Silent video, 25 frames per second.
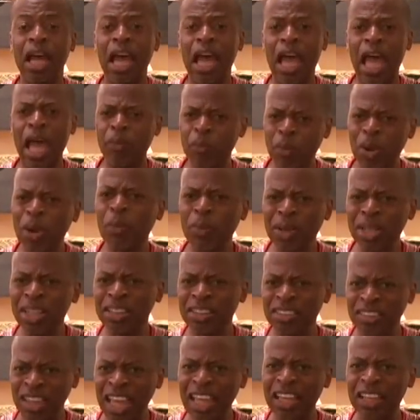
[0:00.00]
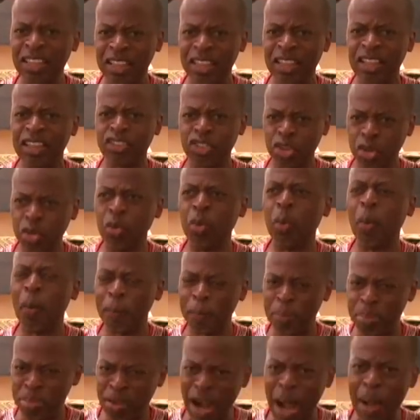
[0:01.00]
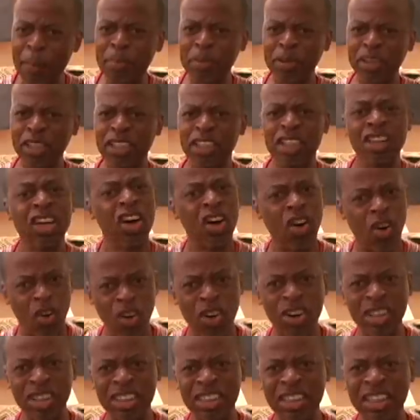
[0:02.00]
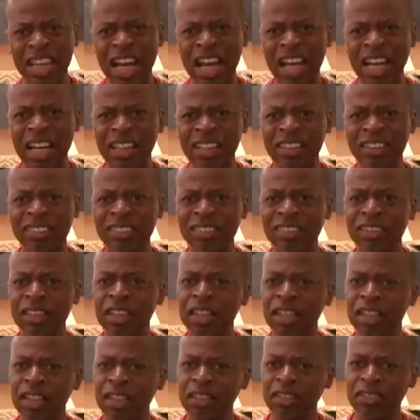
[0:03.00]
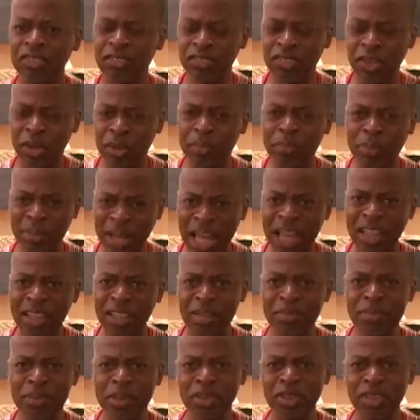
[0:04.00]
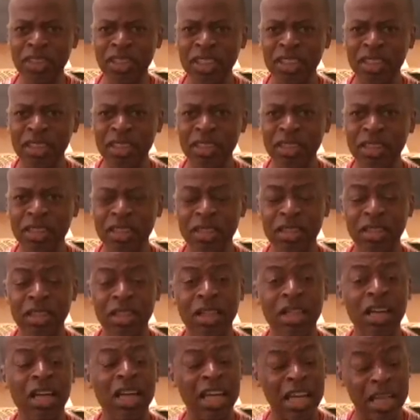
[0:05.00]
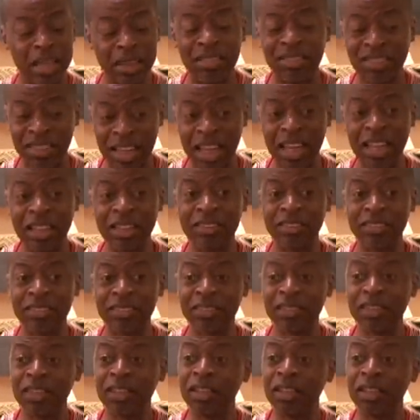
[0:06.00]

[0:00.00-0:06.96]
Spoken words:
And what will it take to properly organize the black community? It takes